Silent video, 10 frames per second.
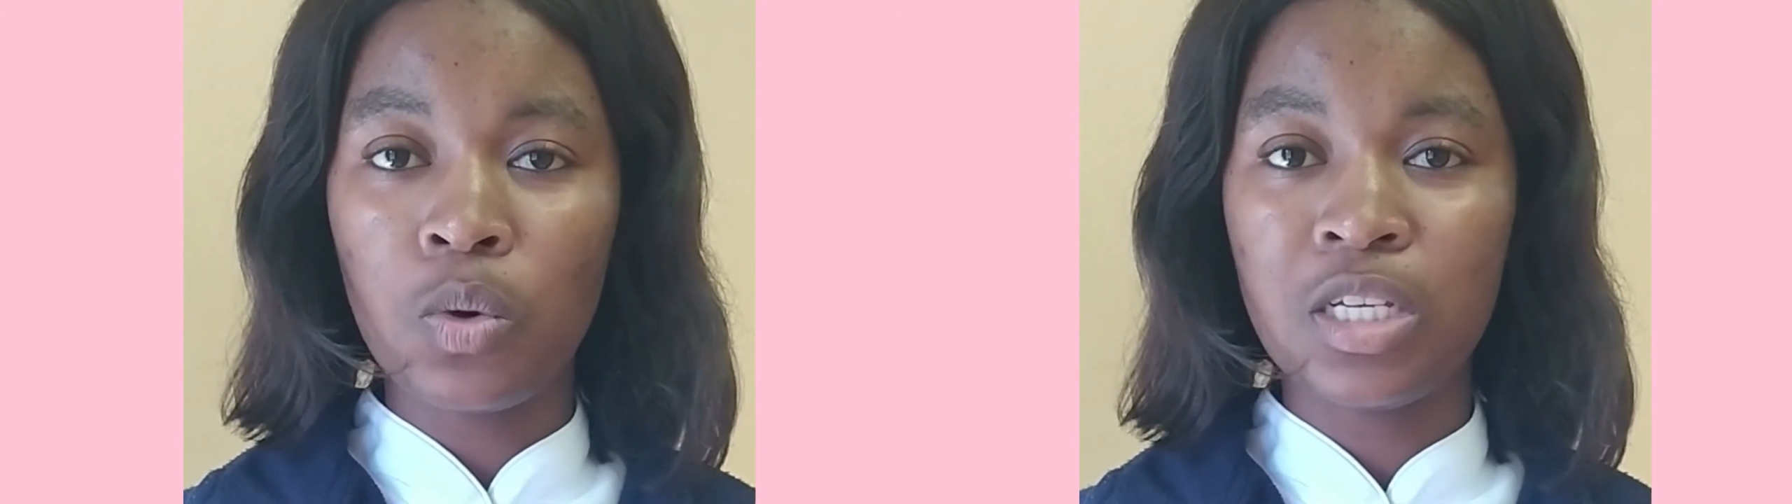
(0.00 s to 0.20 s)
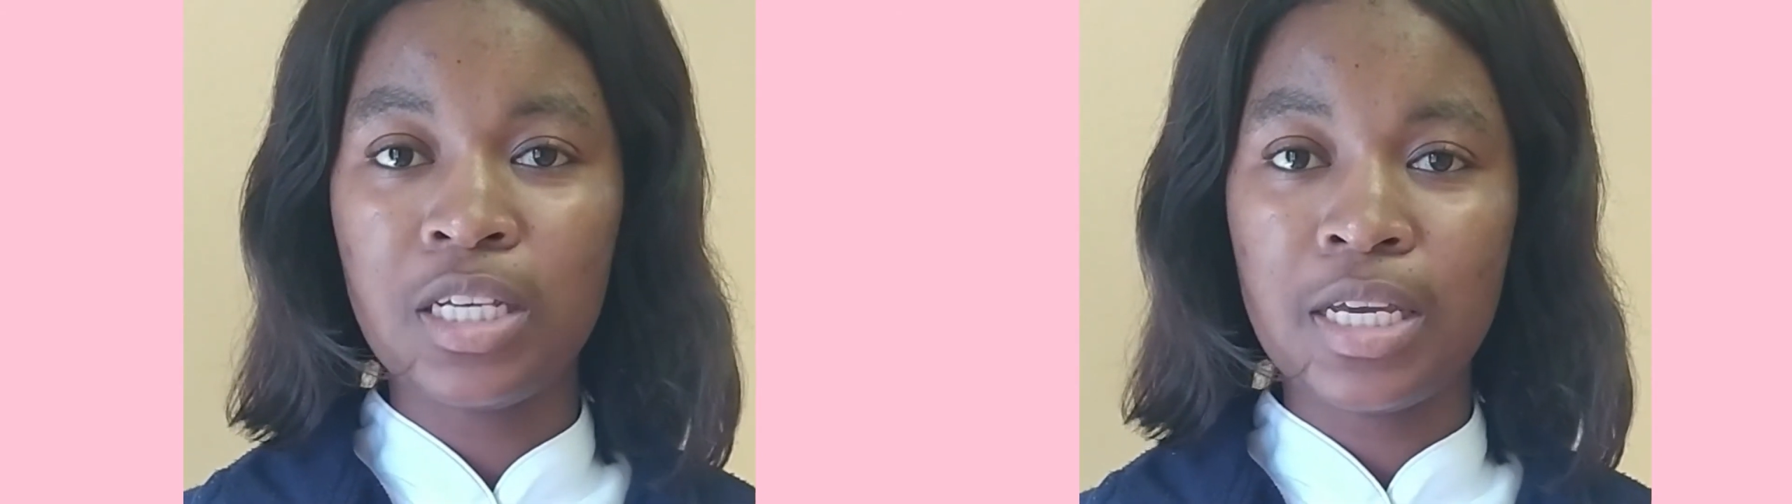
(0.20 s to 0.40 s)

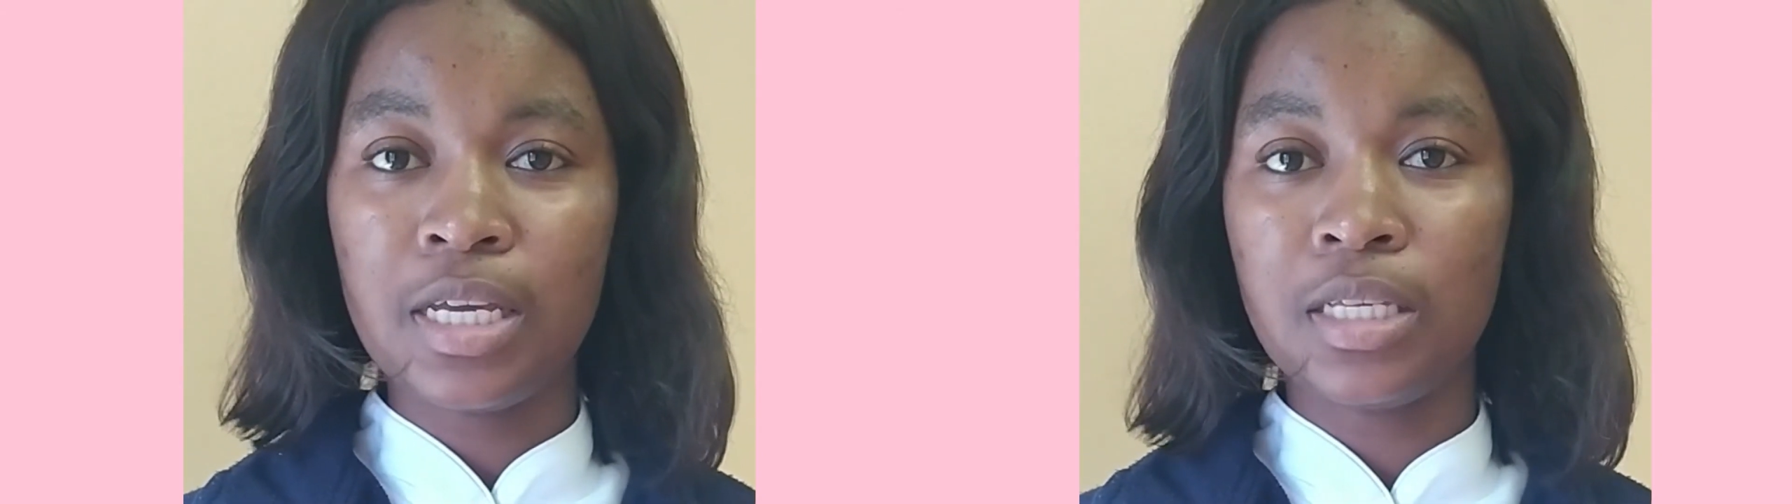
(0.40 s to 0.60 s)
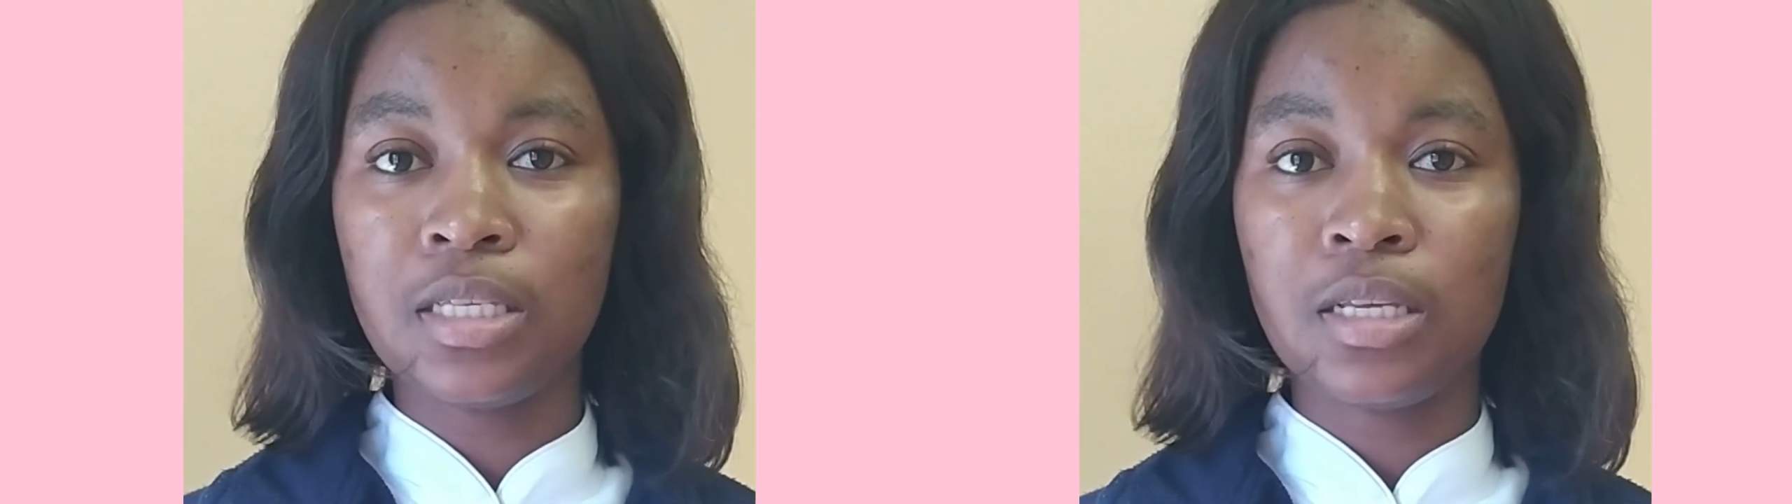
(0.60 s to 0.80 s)
which
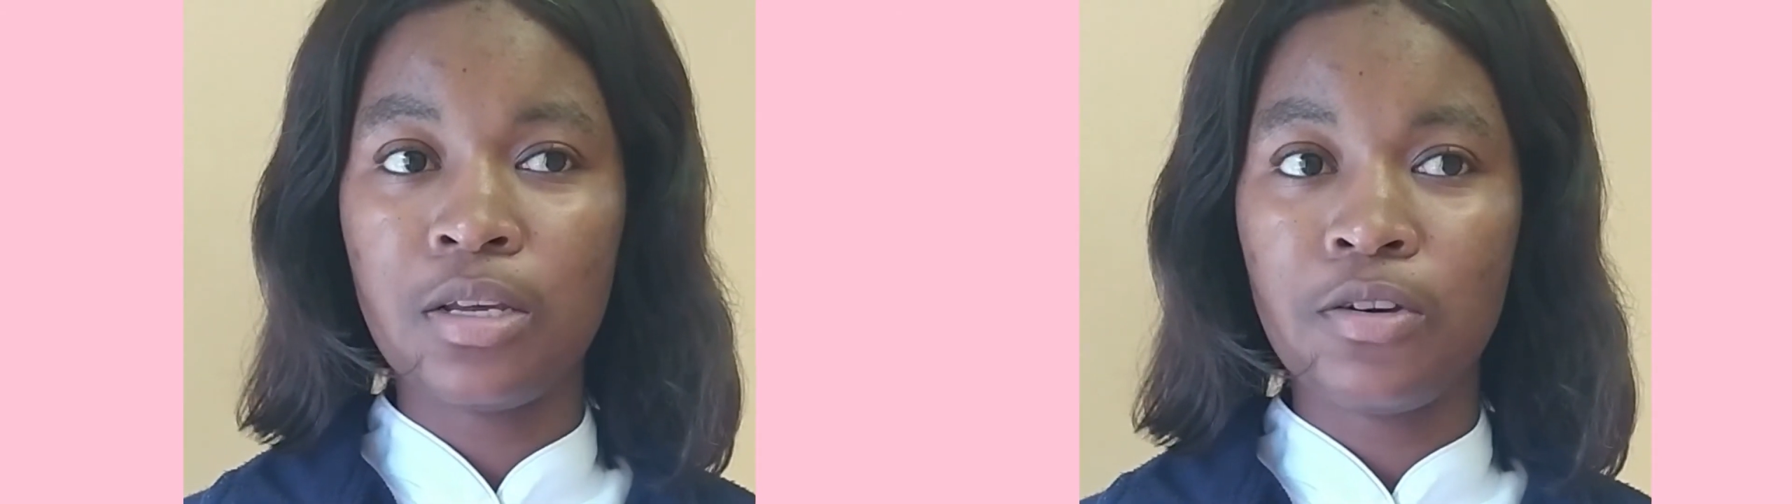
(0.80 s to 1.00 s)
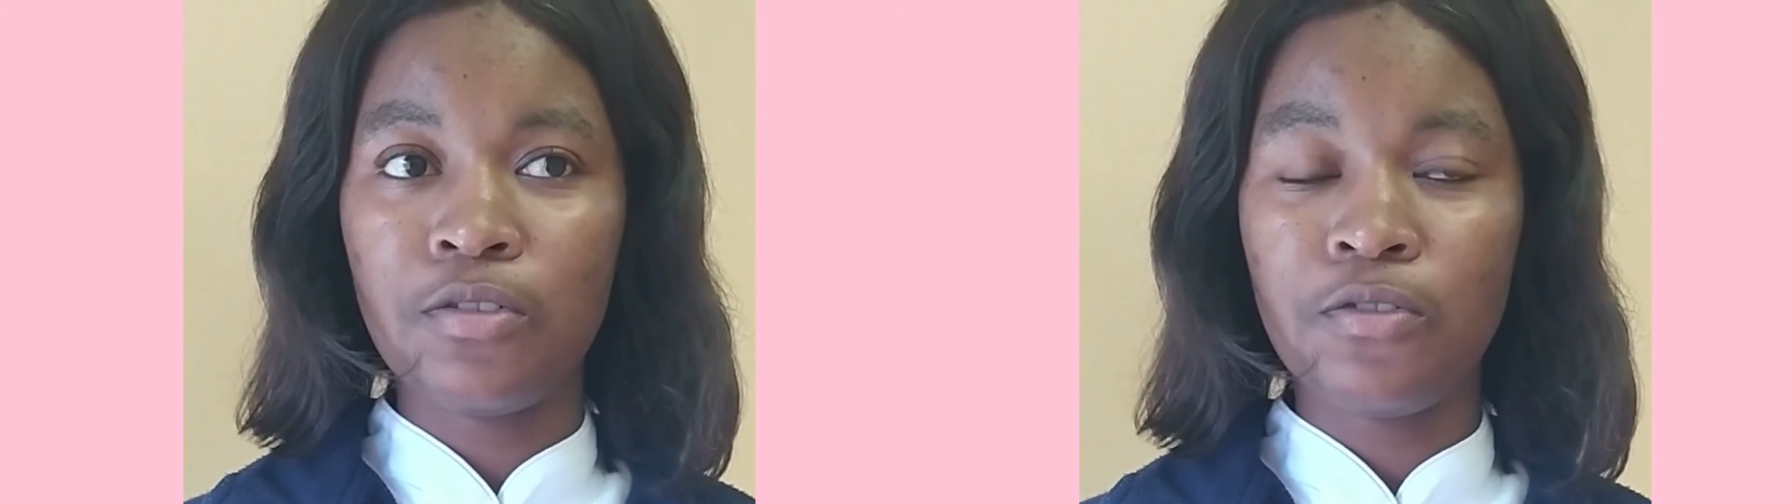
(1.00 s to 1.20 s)
is